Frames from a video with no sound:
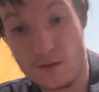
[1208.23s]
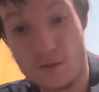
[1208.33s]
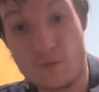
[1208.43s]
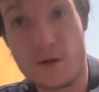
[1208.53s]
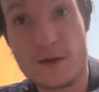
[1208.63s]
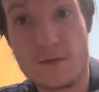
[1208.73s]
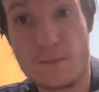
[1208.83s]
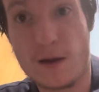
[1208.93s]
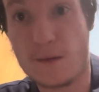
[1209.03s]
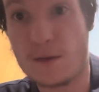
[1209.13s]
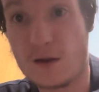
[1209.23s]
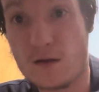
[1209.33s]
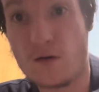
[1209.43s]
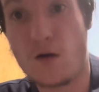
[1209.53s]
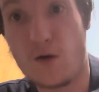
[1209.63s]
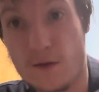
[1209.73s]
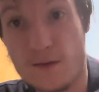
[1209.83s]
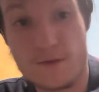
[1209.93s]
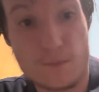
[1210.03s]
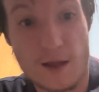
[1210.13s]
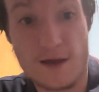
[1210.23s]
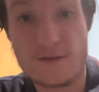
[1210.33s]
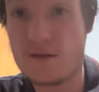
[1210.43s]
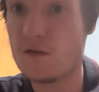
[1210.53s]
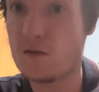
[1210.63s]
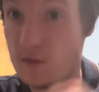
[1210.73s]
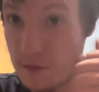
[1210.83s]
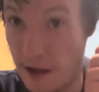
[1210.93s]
what is my opinion on this blaster?